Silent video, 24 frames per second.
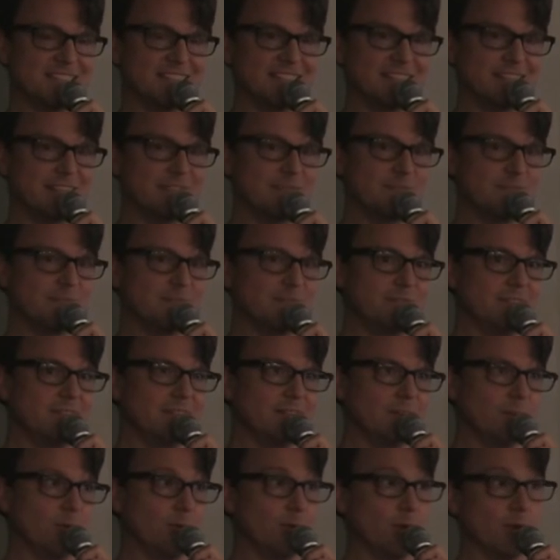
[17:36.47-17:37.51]
They've
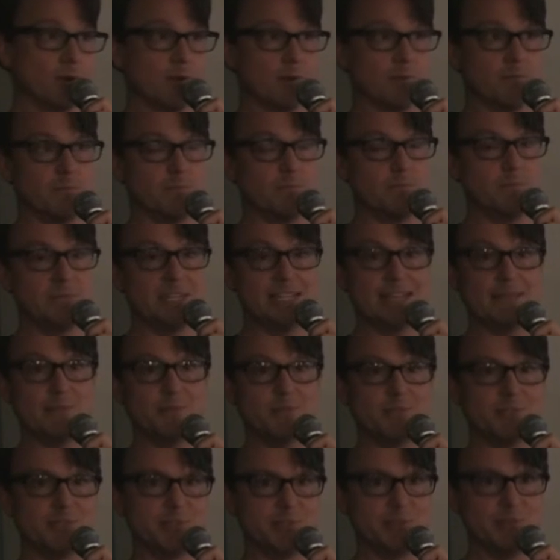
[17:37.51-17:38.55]
or being
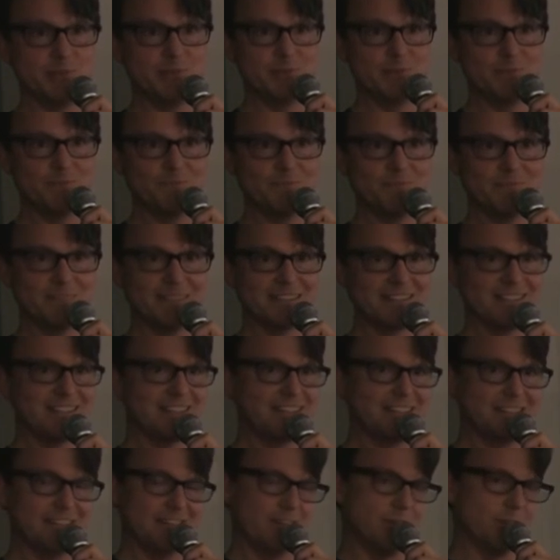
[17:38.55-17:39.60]
able to,
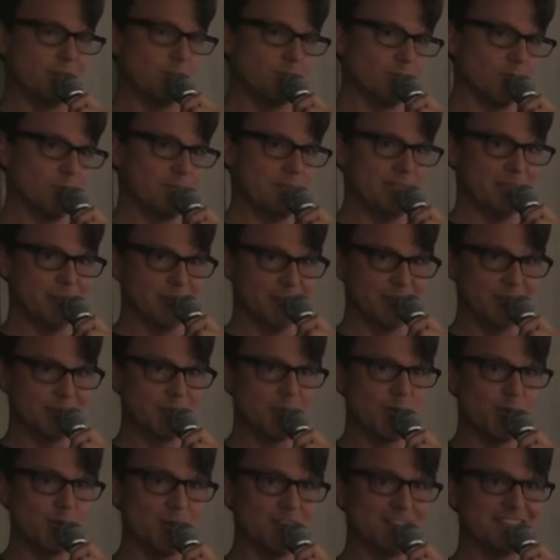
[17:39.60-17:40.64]
you know, appeal to the
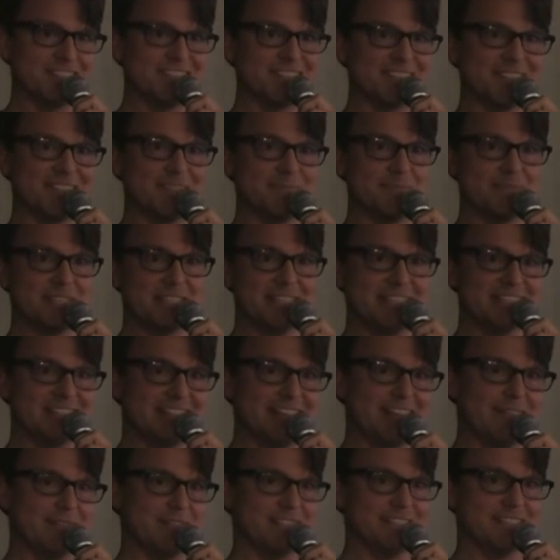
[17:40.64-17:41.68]
courts or something and
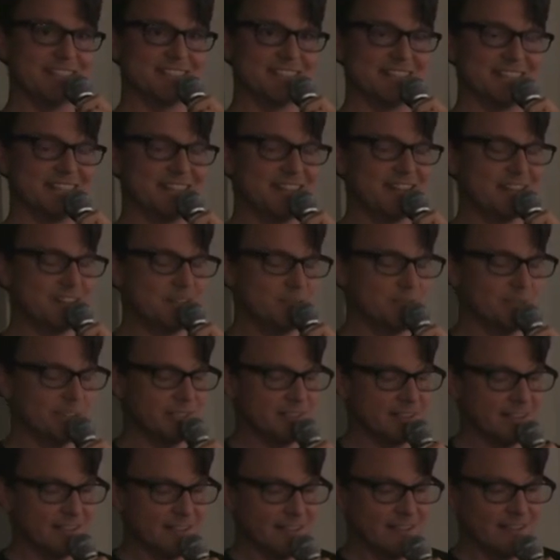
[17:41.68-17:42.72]
having a signed
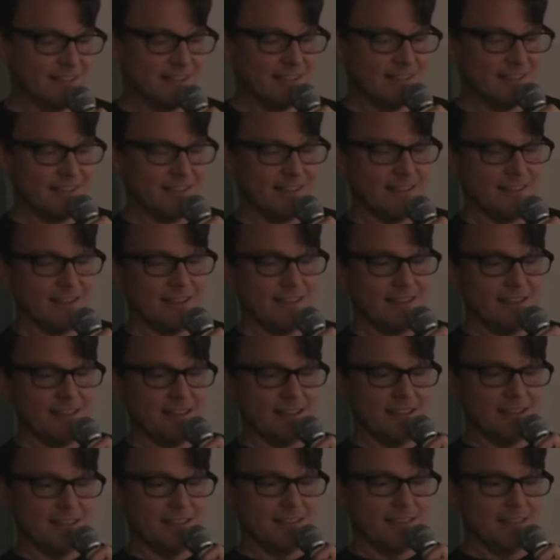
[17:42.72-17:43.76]
document.
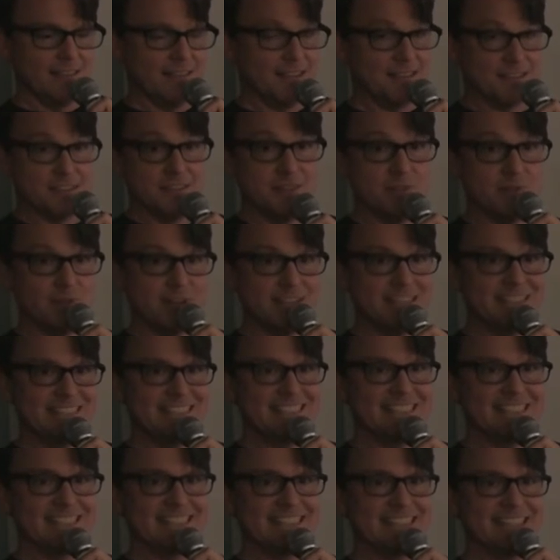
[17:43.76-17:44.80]
It's a new
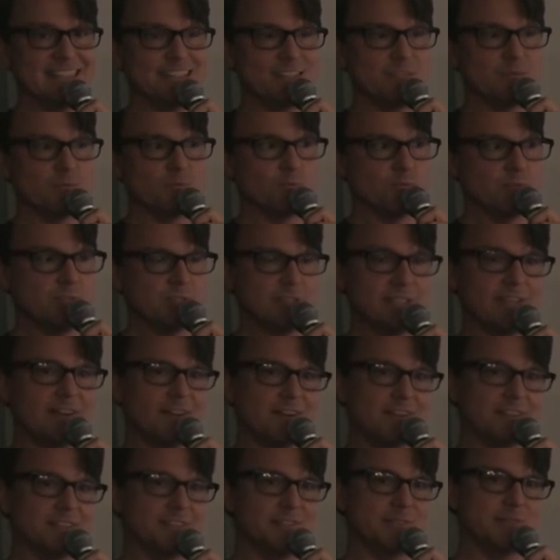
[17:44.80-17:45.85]
idea, and it's really
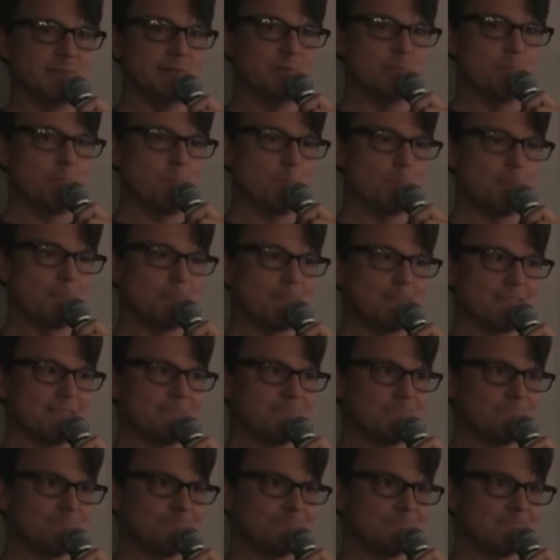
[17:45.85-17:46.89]
hard to
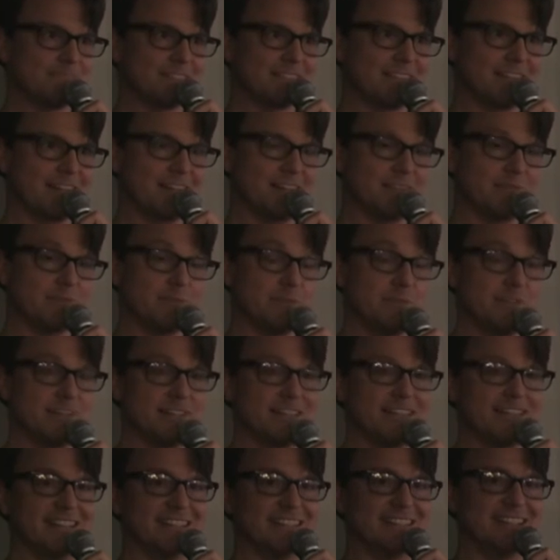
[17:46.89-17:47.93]
kind of
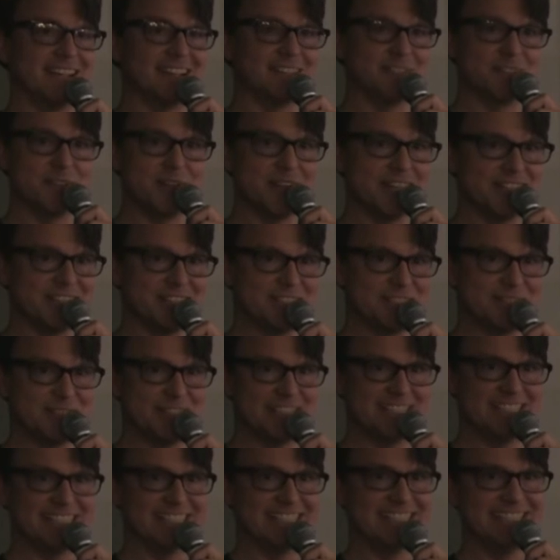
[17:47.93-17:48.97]
communicate it. I don't know how to do
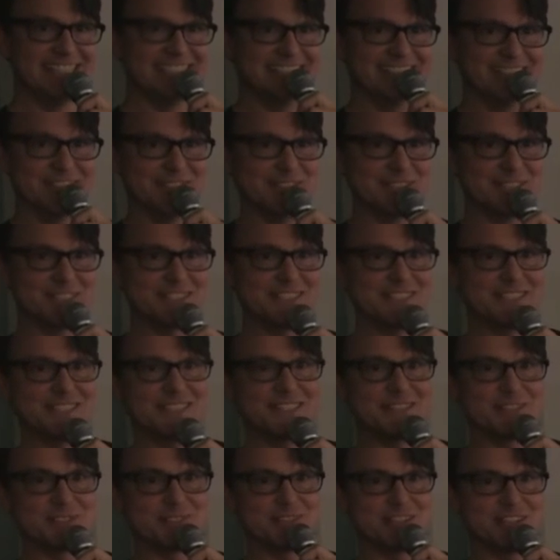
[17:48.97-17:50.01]
it. you know, we're
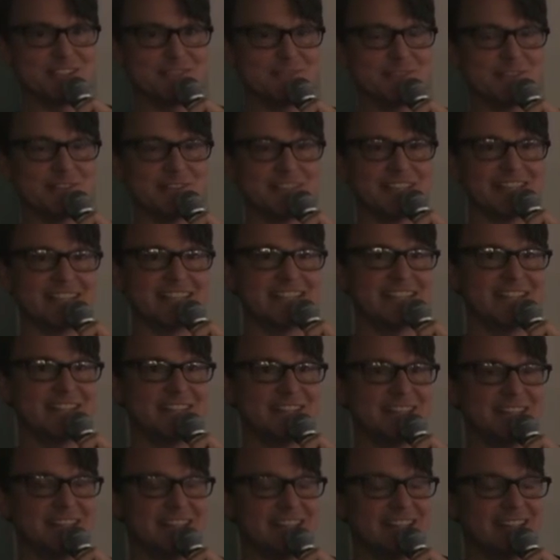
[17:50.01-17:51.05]
still trying to figure that
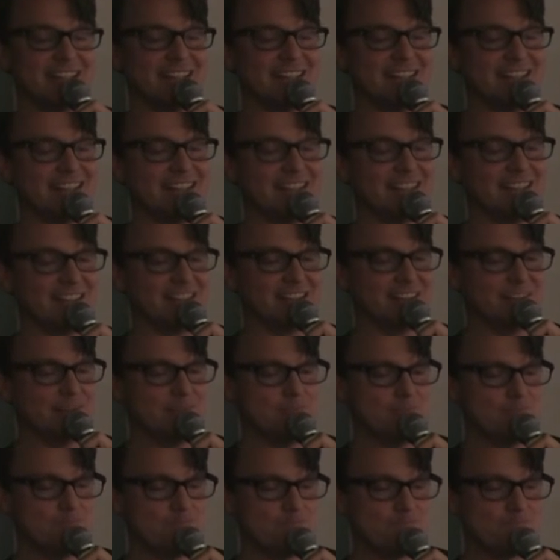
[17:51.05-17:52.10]
out.
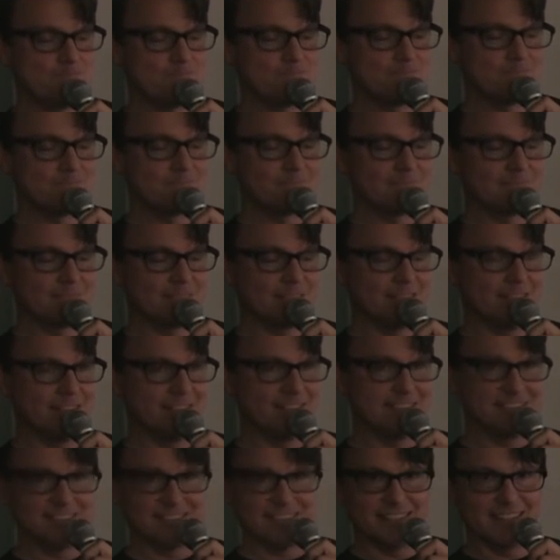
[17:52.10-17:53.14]
Um,
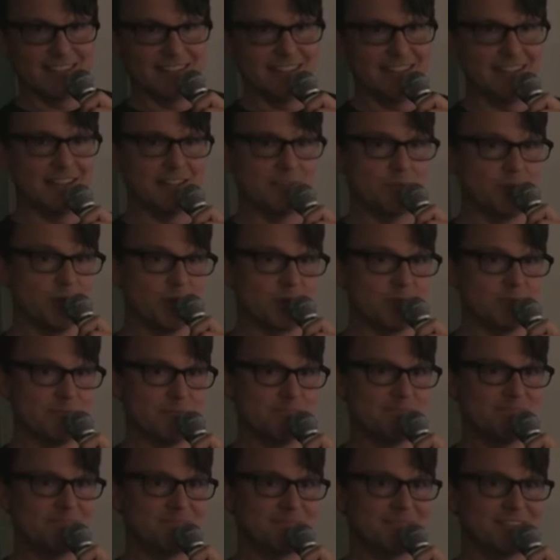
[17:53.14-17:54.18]
and yeah,
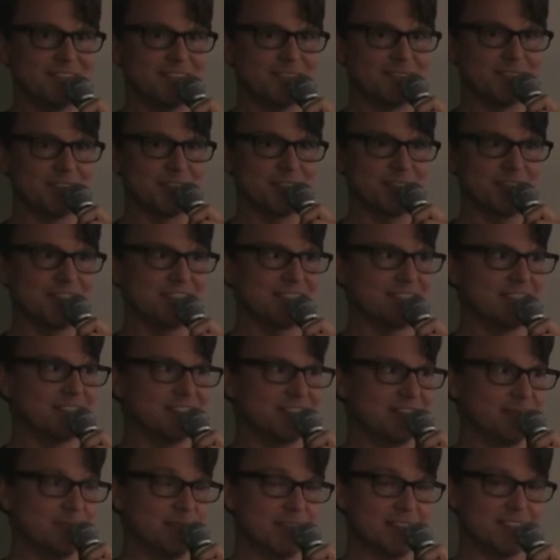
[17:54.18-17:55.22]
welcome your suggestions,
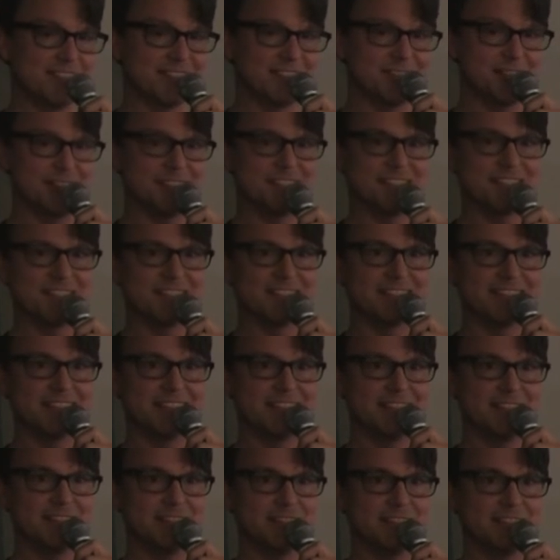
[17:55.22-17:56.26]
anybody's suggestions on how
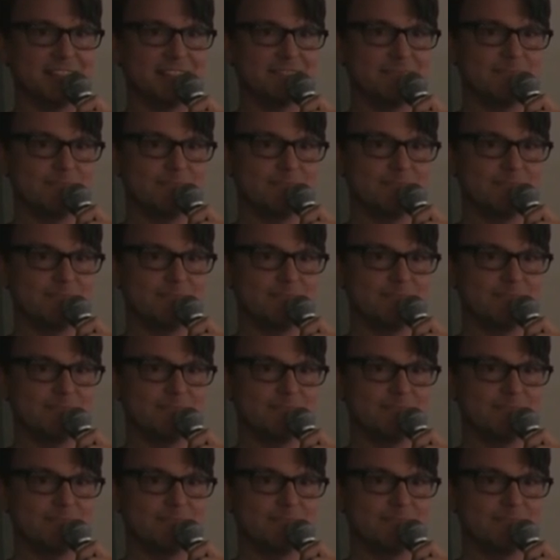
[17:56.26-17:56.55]
to do that.